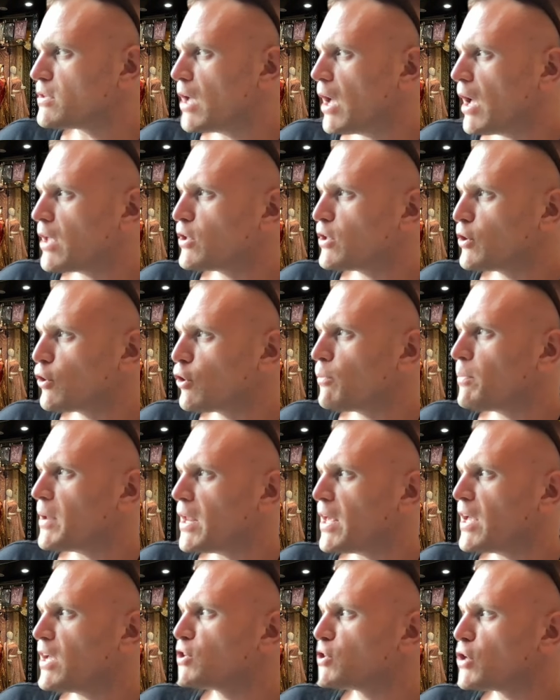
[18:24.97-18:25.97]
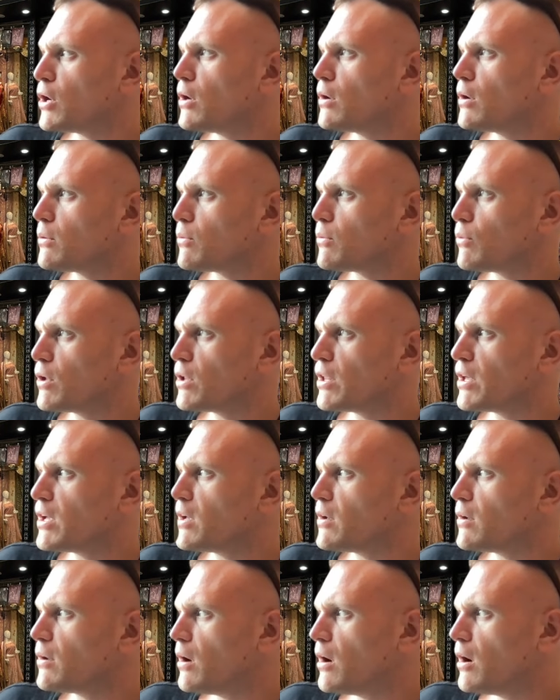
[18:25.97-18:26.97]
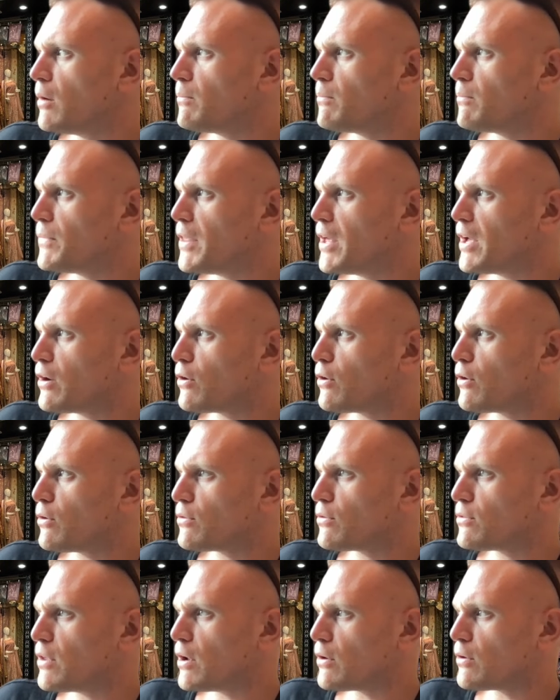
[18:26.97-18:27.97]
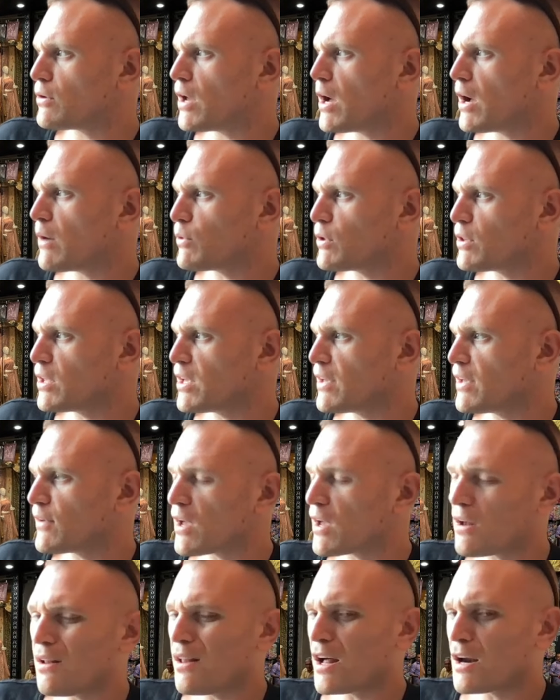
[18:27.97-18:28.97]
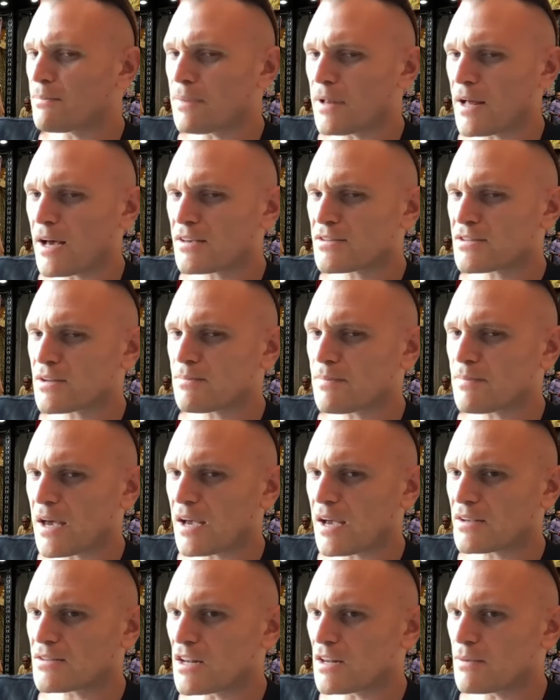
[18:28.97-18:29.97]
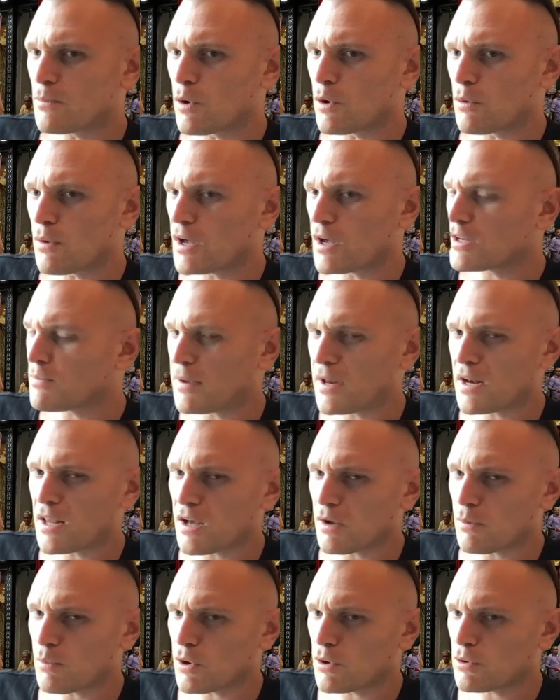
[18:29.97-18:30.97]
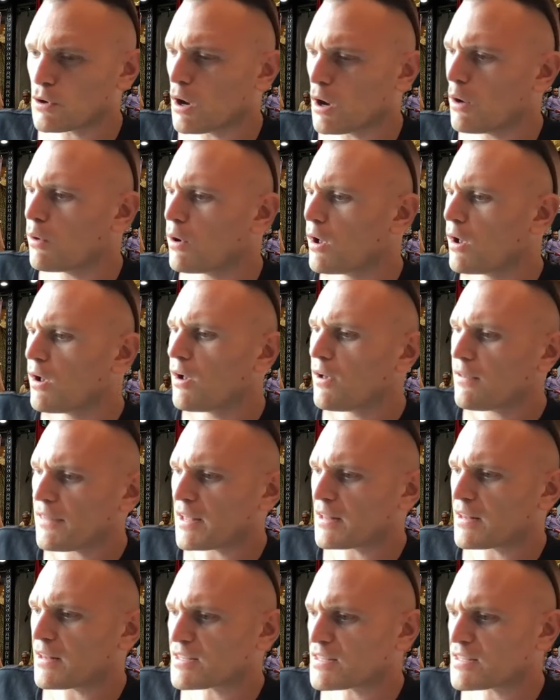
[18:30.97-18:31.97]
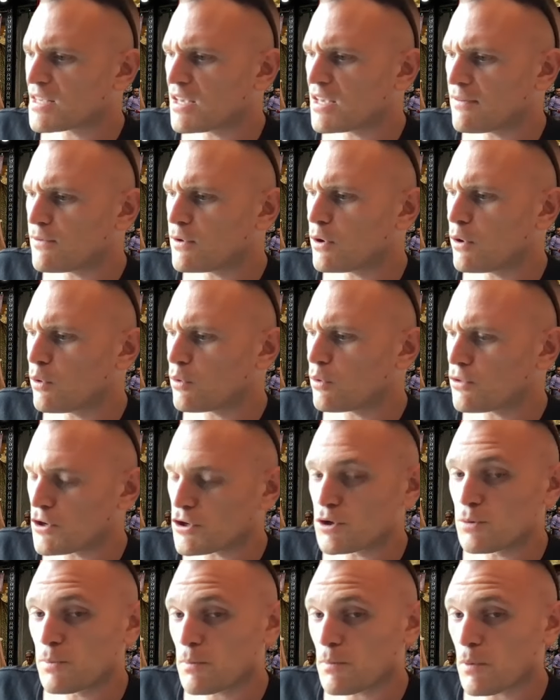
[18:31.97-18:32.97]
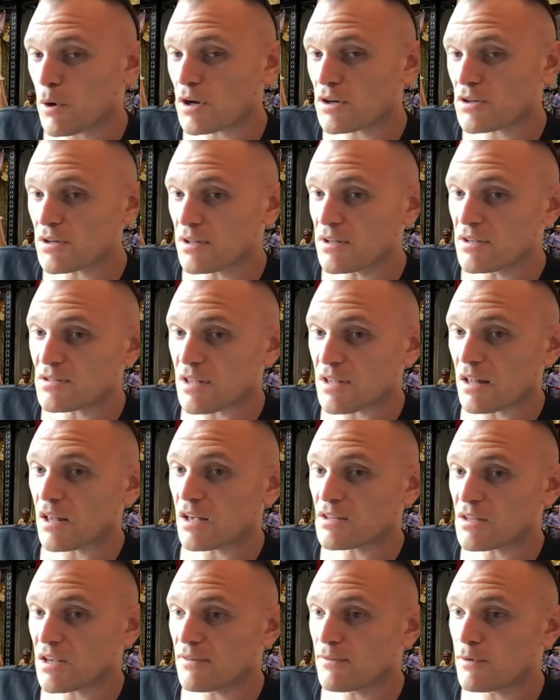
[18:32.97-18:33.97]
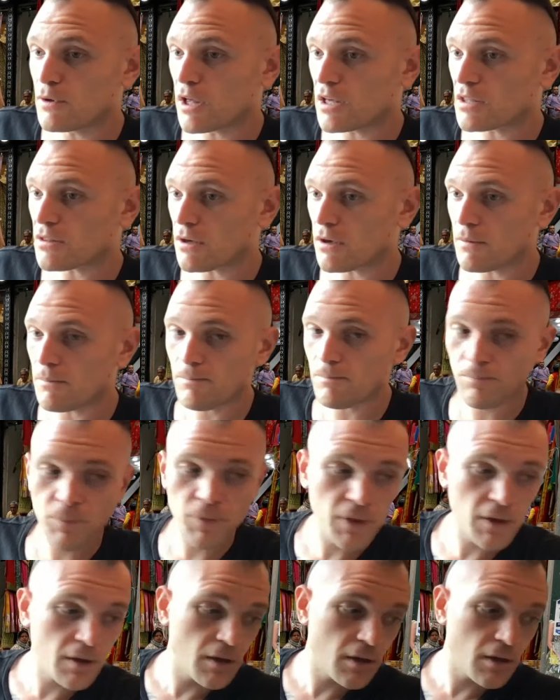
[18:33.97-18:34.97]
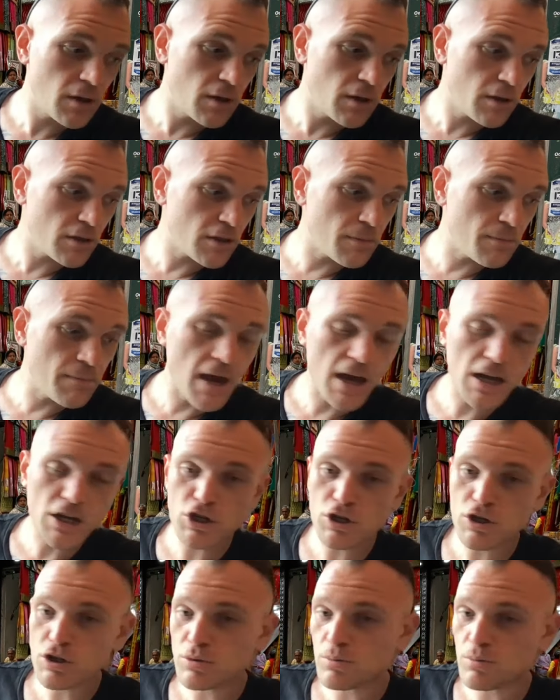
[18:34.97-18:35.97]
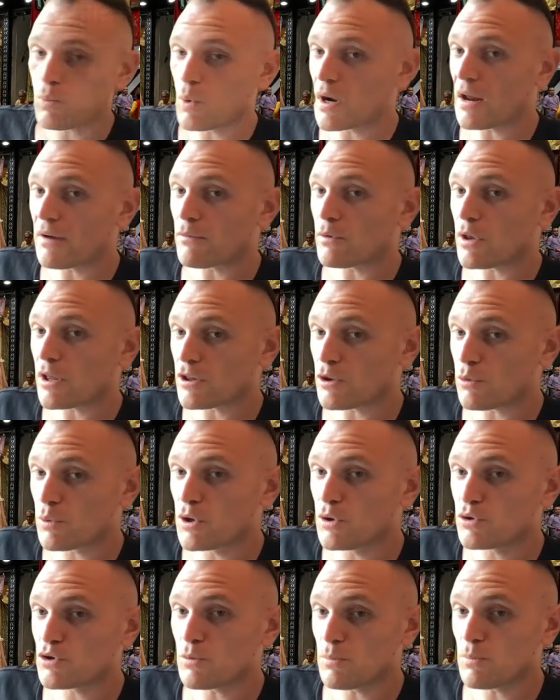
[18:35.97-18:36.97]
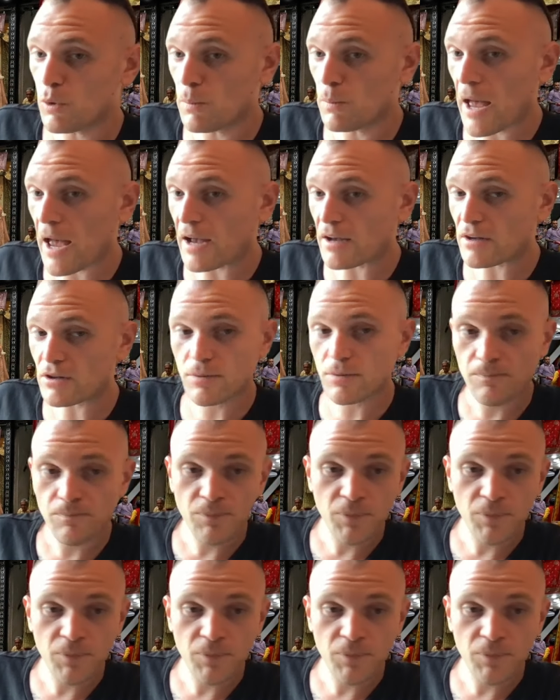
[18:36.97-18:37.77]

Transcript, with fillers: Yeah, Europe and Asia really. Um, they're they're not really giving out a lot of plastic bags anymore, right? Depending on where you go, they like to give you the supermarkets at least. They like to give you like the the mesh, whatever, like the reusable bags.